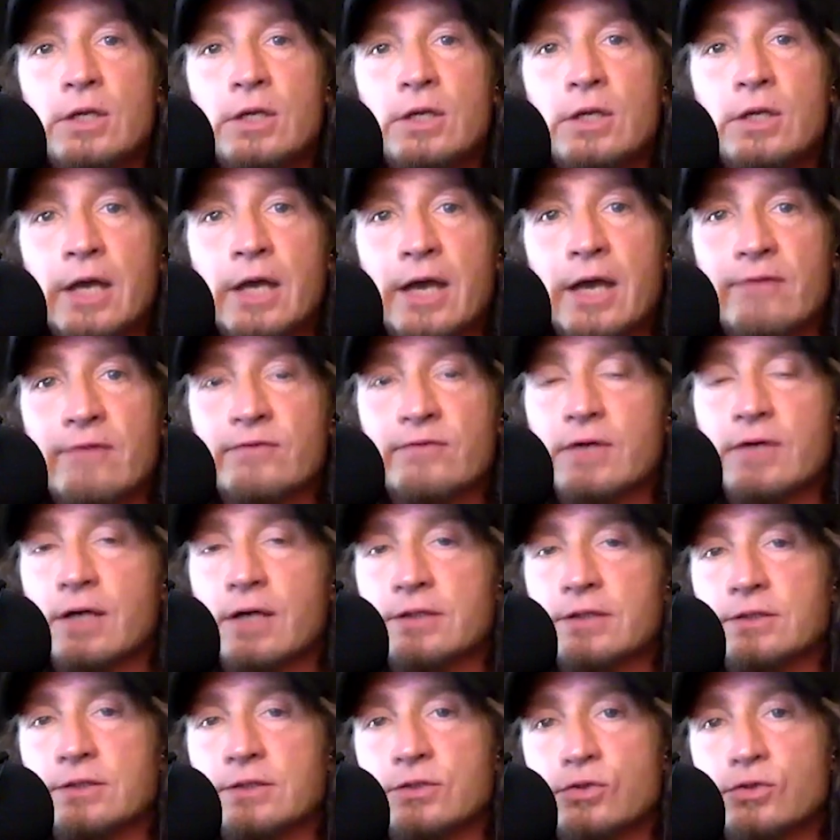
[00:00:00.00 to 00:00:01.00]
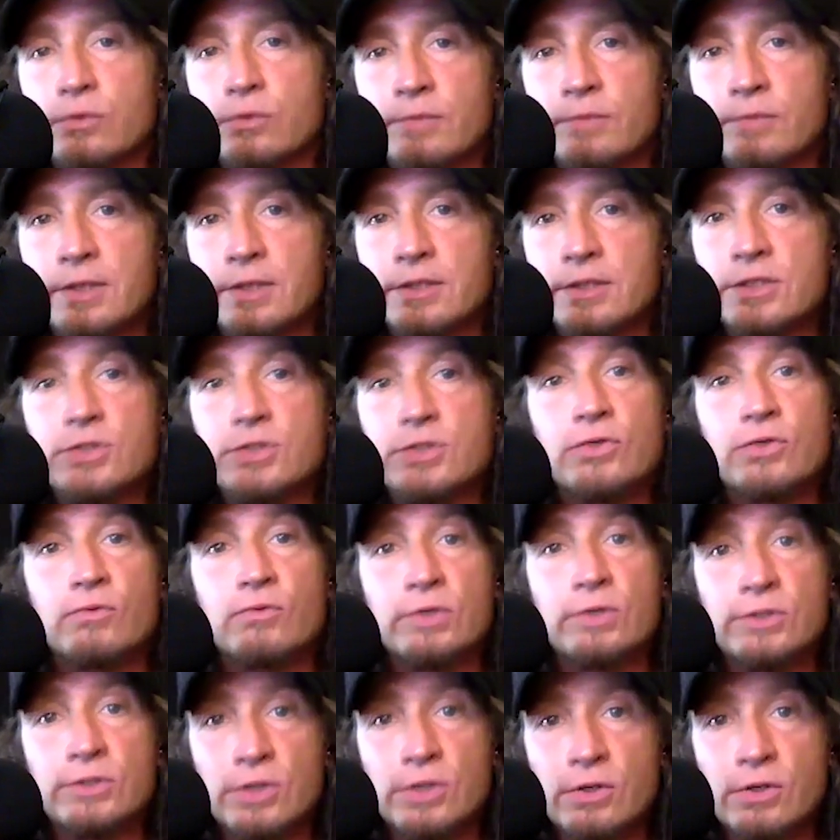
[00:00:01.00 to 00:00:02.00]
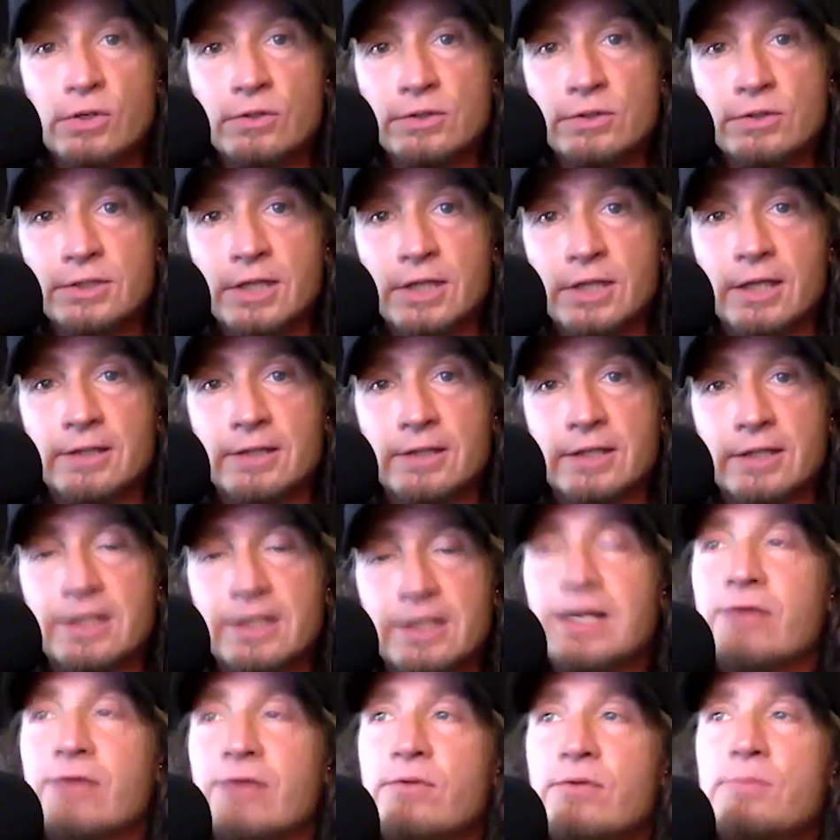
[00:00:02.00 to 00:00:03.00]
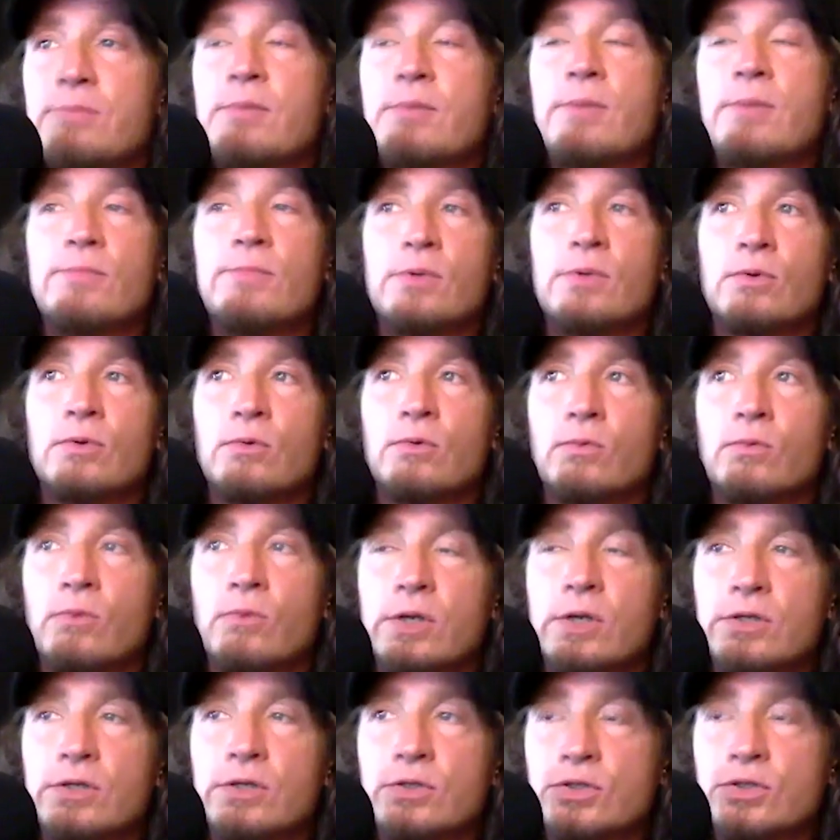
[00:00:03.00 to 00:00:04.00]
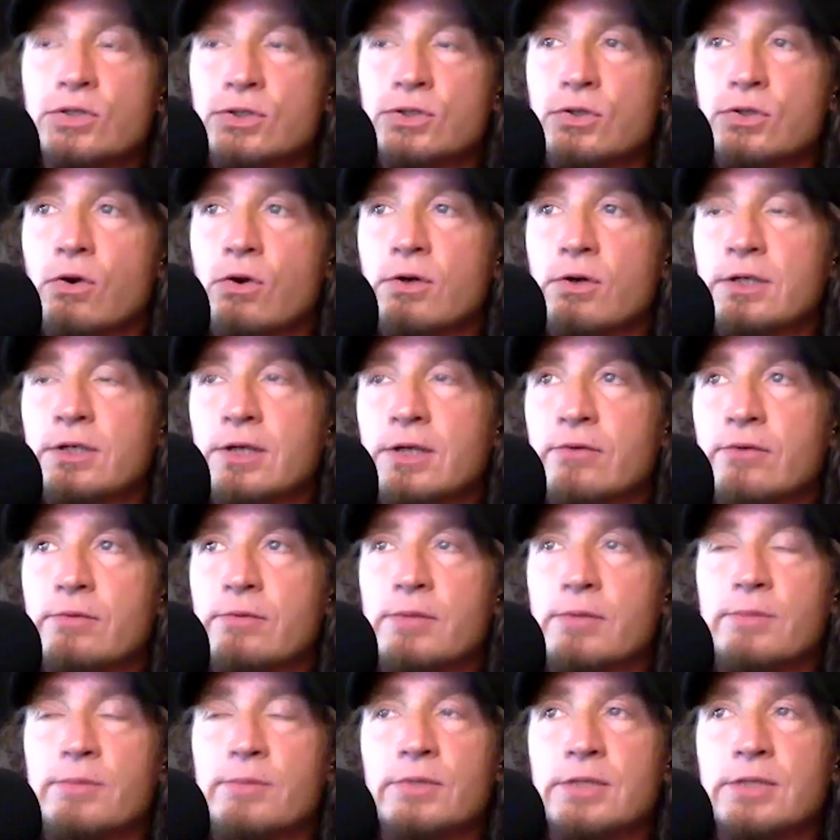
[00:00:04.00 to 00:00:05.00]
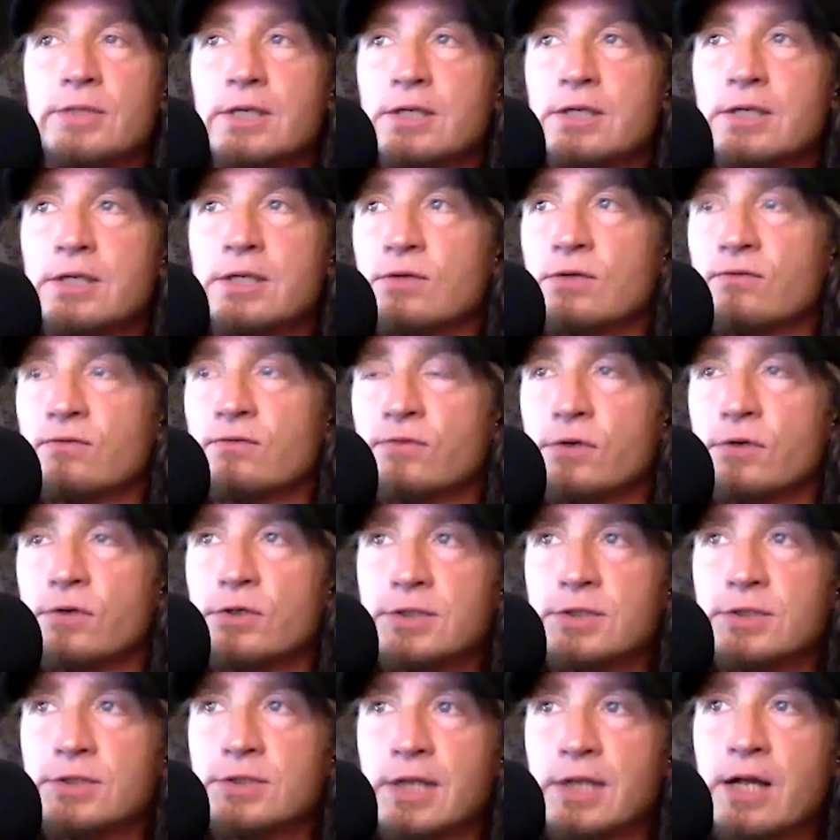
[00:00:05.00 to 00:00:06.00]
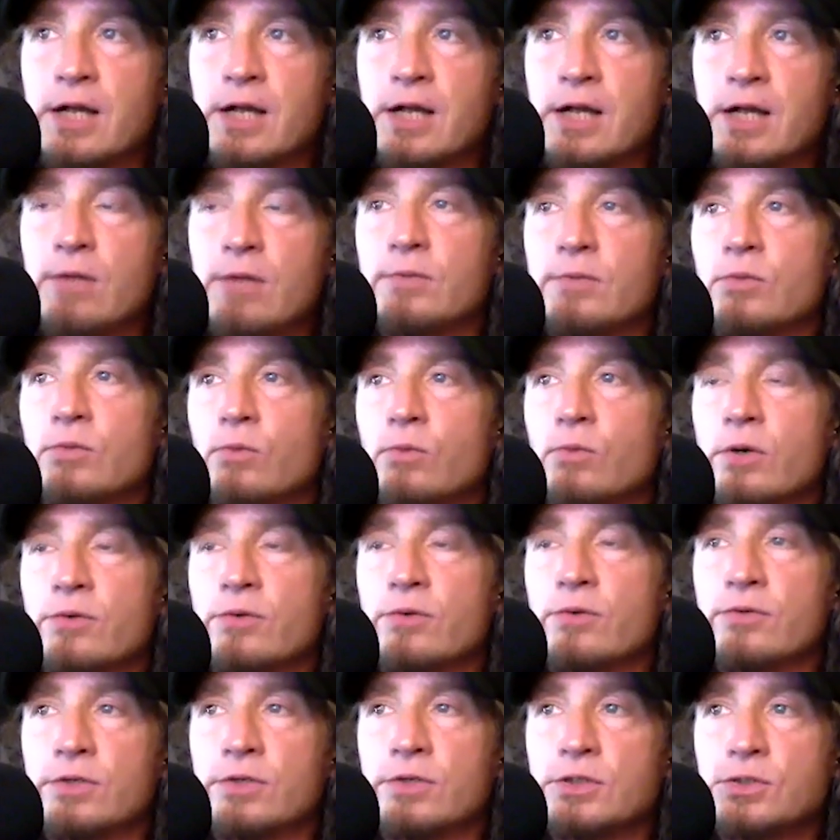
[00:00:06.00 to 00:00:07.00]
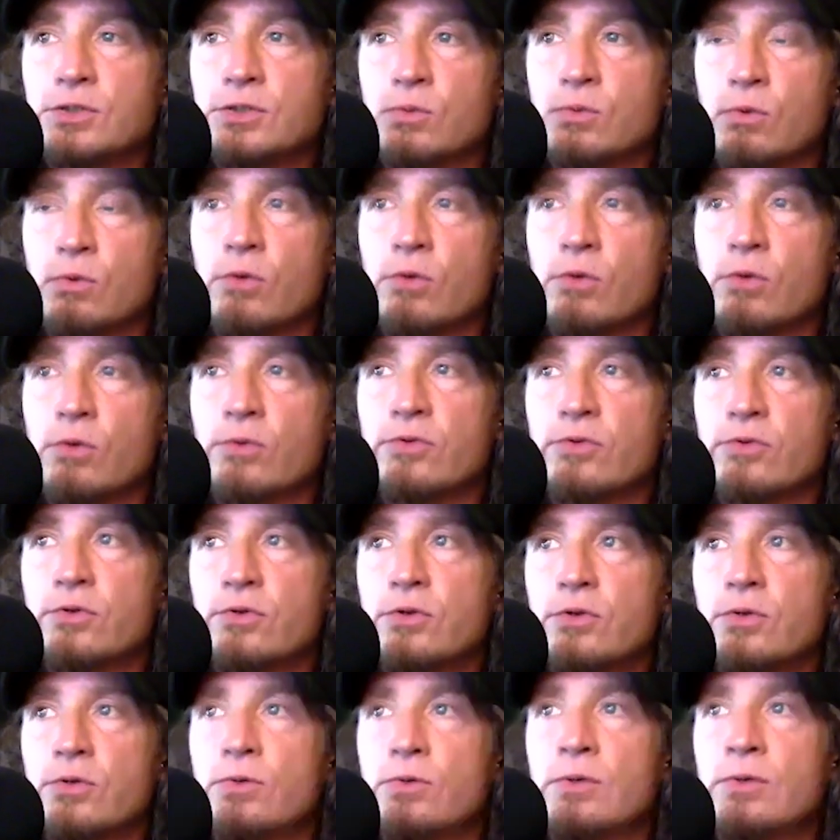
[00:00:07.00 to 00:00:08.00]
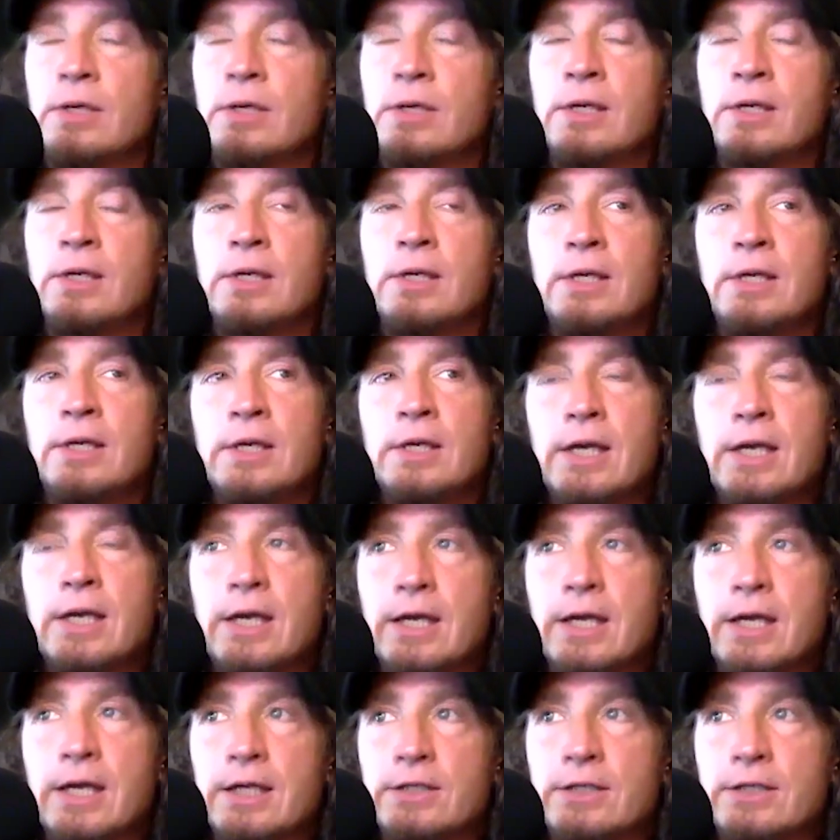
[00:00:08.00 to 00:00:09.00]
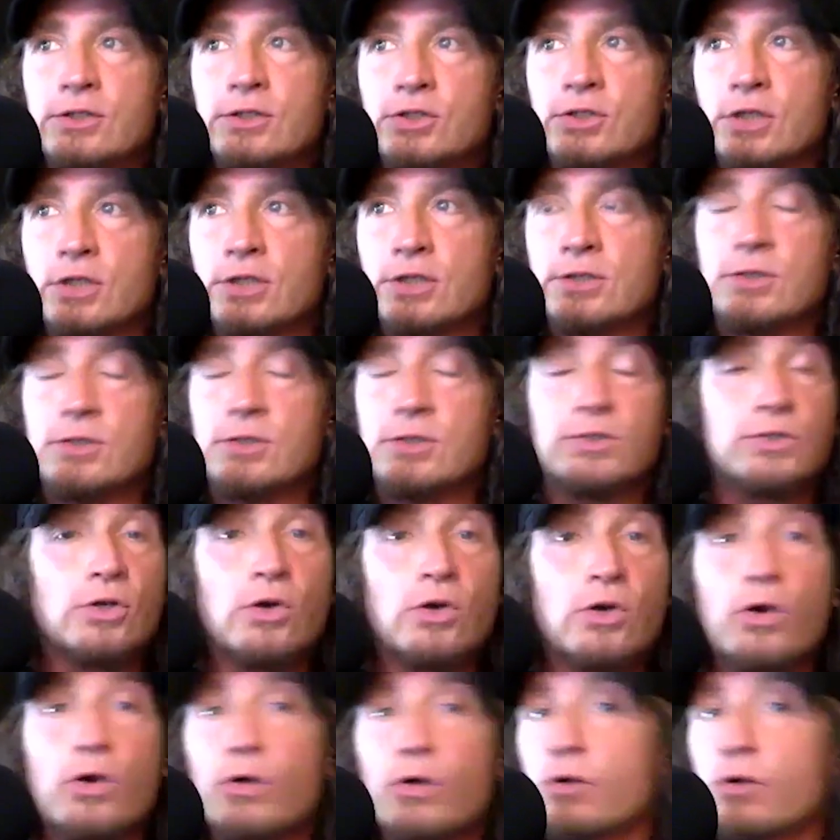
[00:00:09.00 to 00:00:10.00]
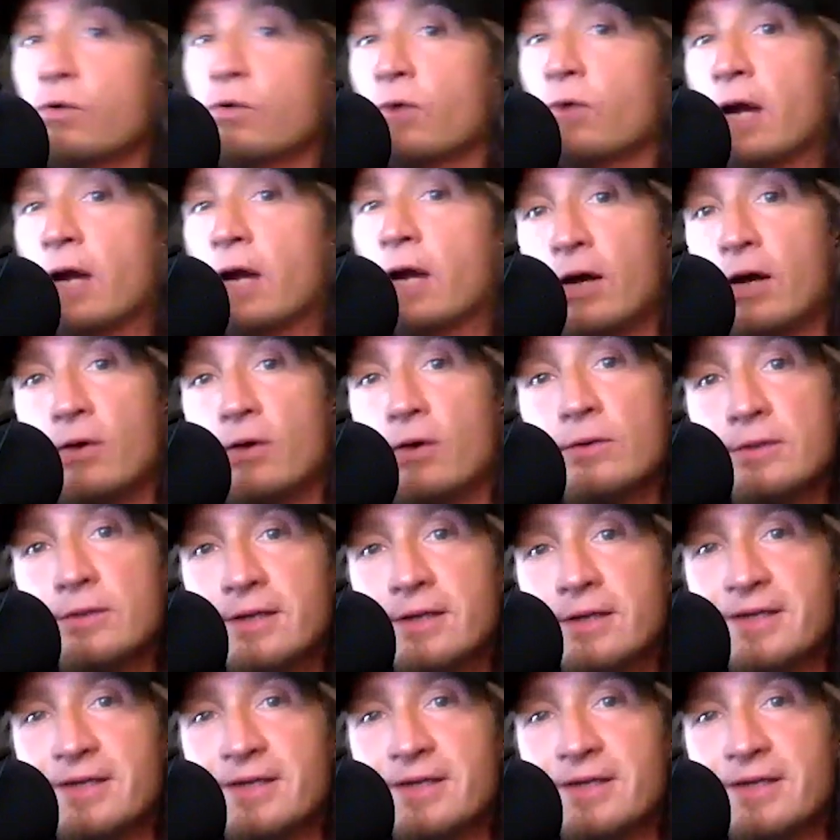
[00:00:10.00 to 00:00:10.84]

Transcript: have gotten tremendous returns on that. And I remember when you started, I remember getting your first album and where things were with you, and just to turn around